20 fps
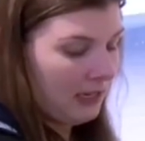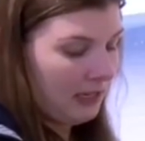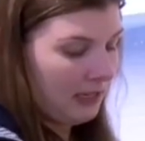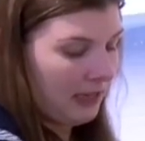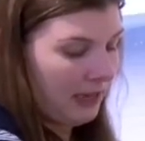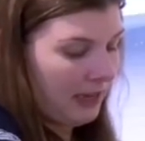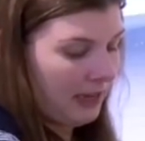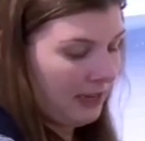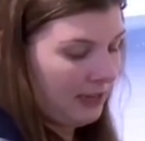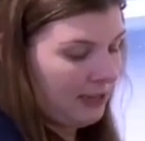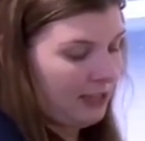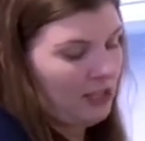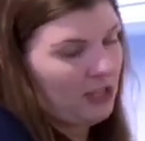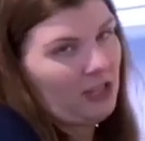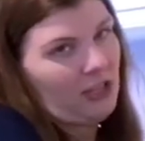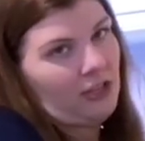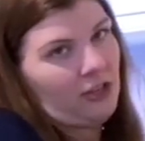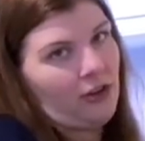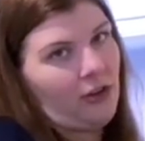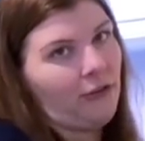Like,
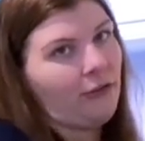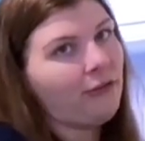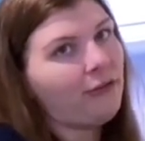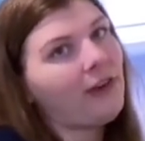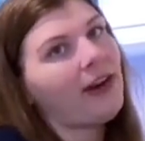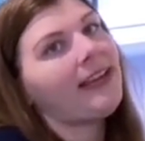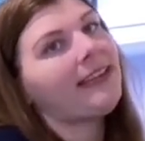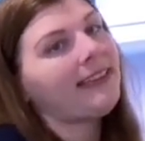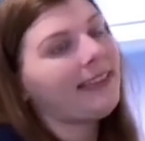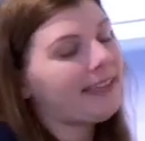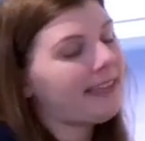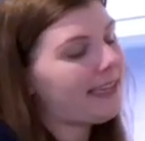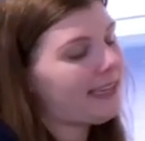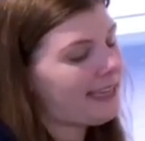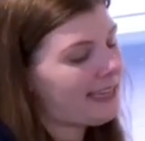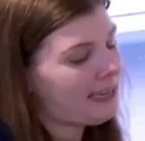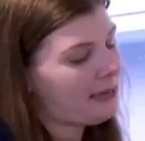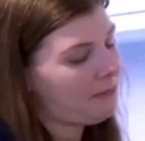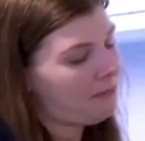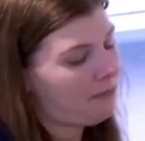you're
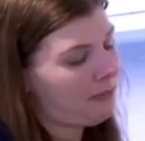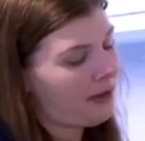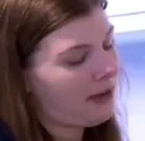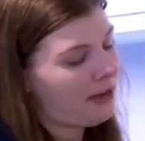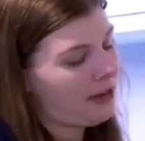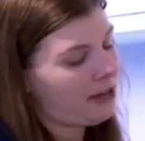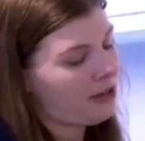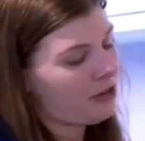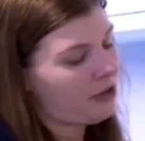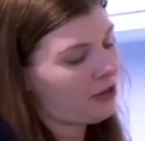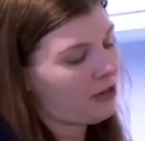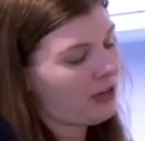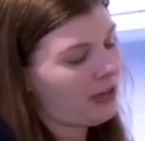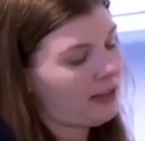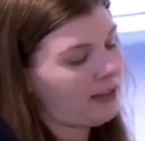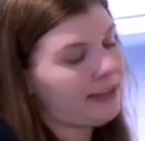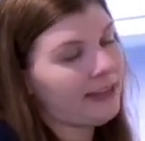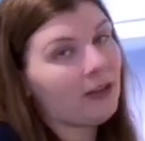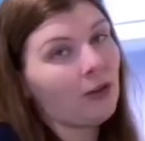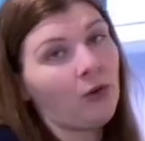friendly, but you're
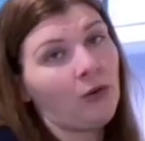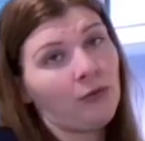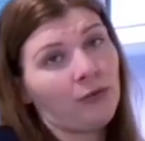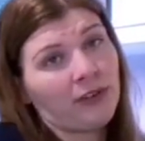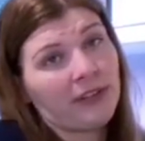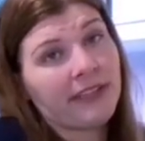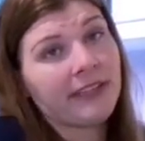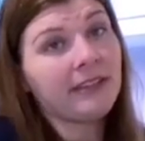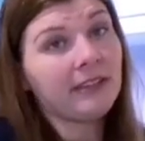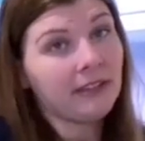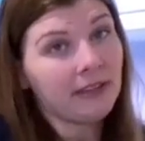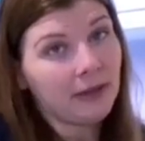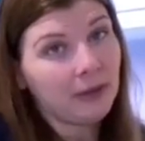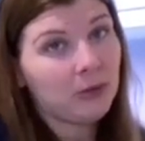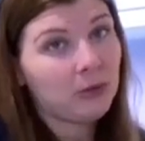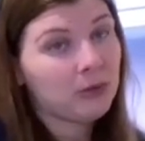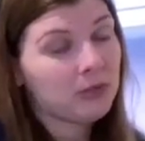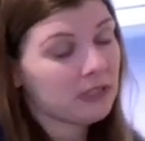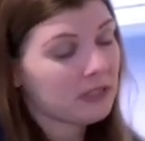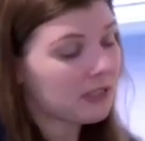not like overly
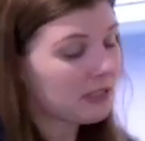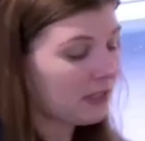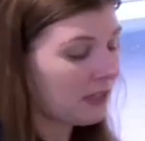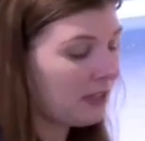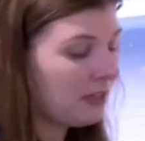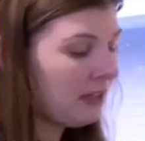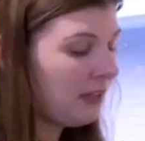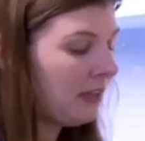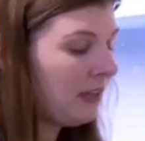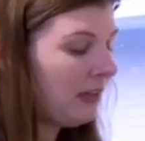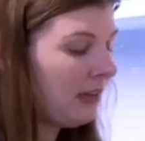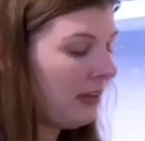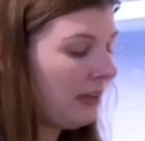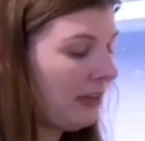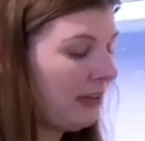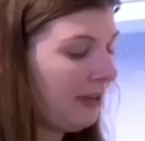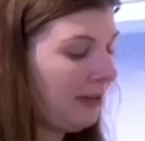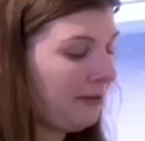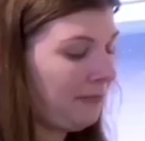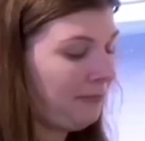close.
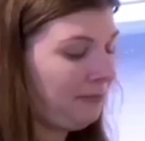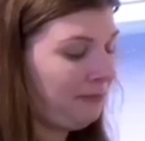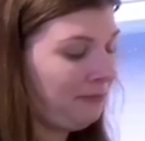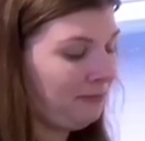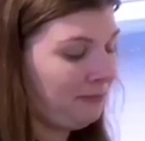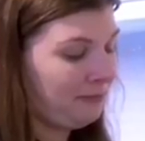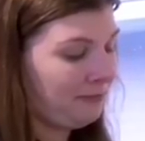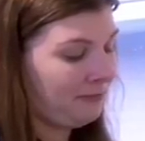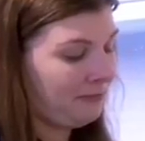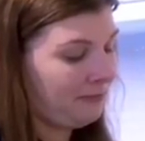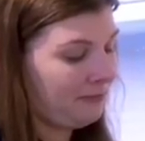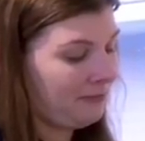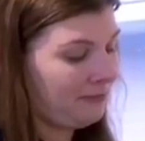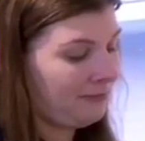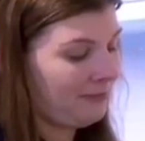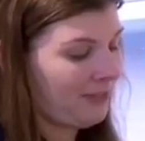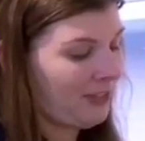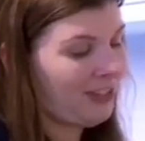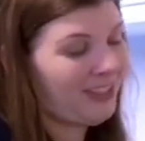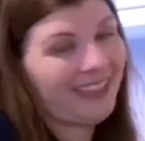
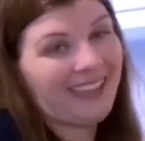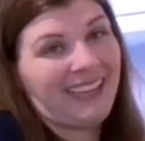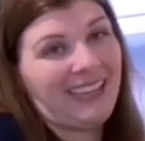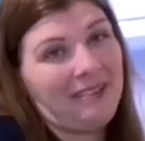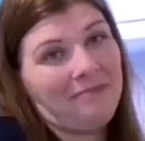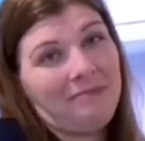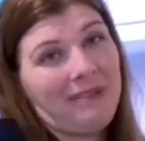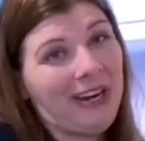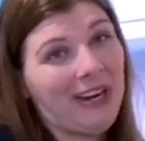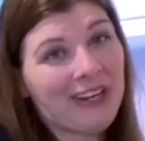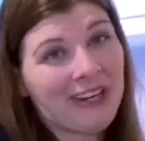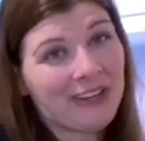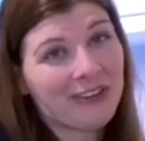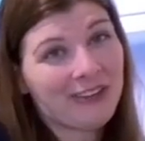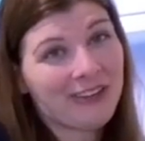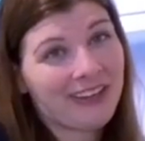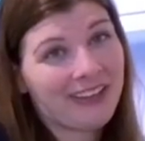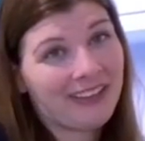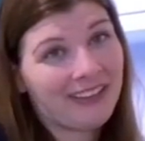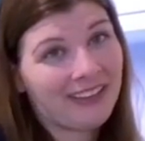Not like getting married
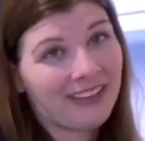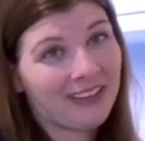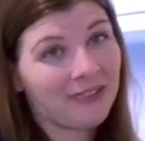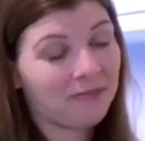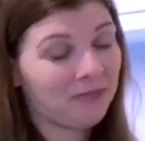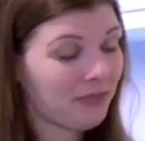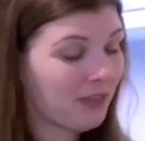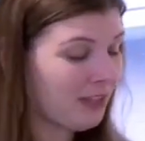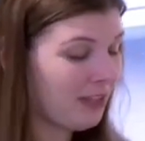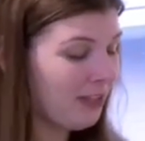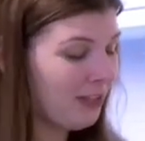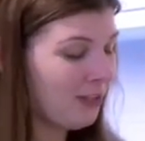or anything.